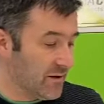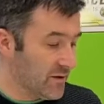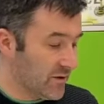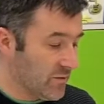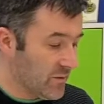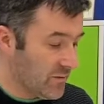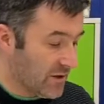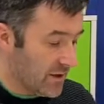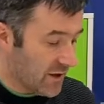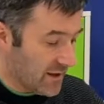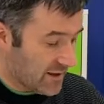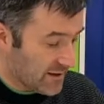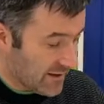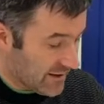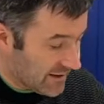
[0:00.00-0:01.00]
other one we
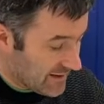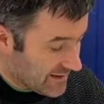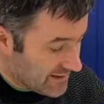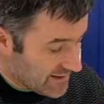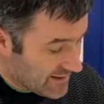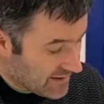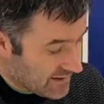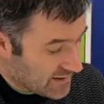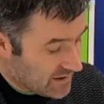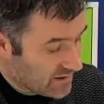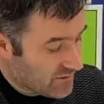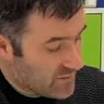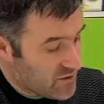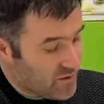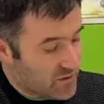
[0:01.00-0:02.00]
like is the
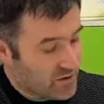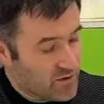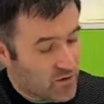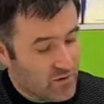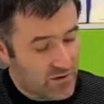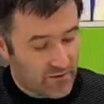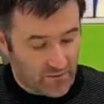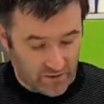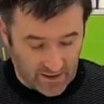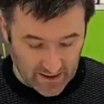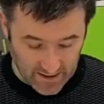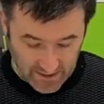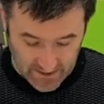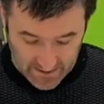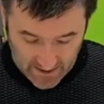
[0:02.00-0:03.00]
computer coding for
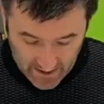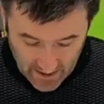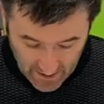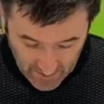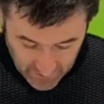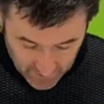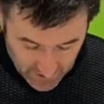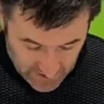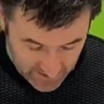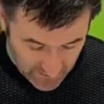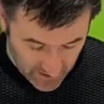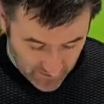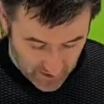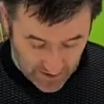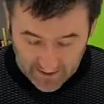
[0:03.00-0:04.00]
kids. The reason why
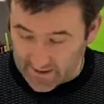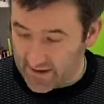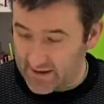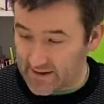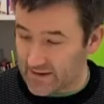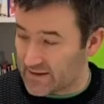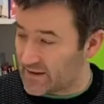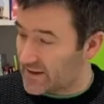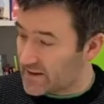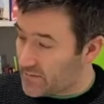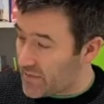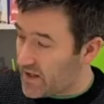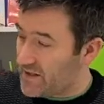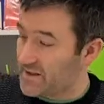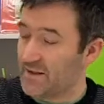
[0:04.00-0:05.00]
we like this is it's
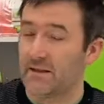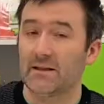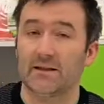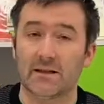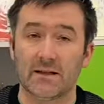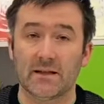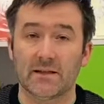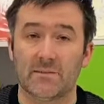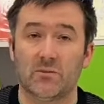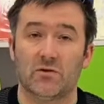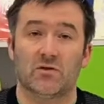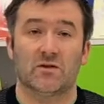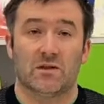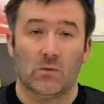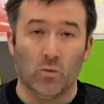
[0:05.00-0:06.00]
basically these, but
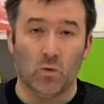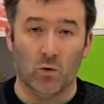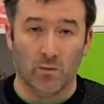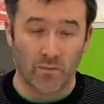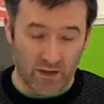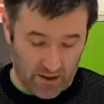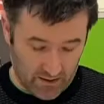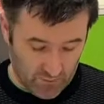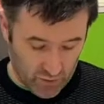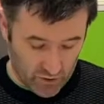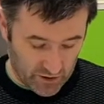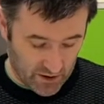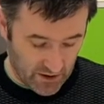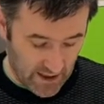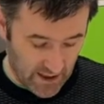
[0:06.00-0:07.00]
just in one big
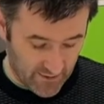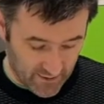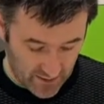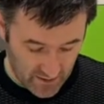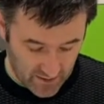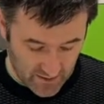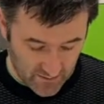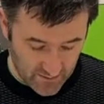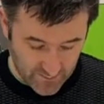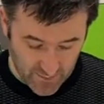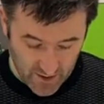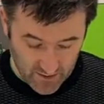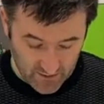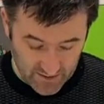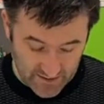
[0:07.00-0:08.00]
bundle, and there's
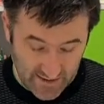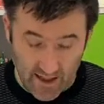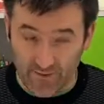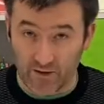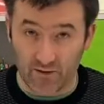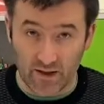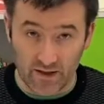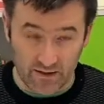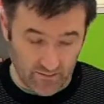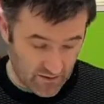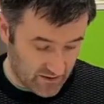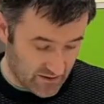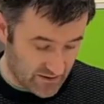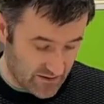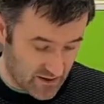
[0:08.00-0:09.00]
about seven or eight of them
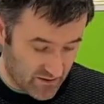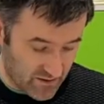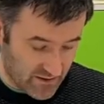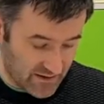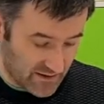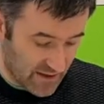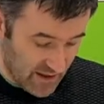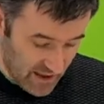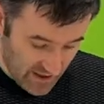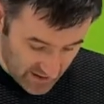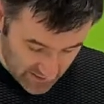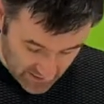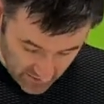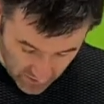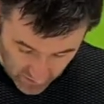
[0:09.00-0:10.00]
in the series.
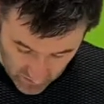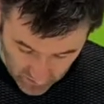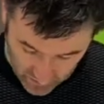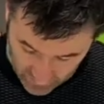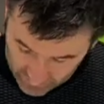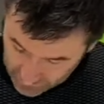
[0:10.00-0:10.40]
So